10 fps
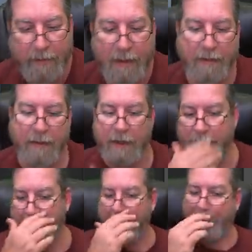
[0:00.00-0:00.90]
light
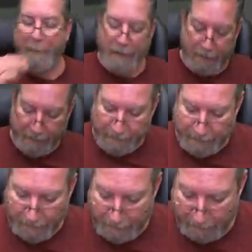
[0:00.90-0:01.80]
coming in
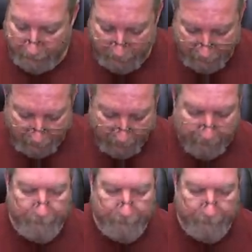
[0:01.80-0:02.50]
there. Let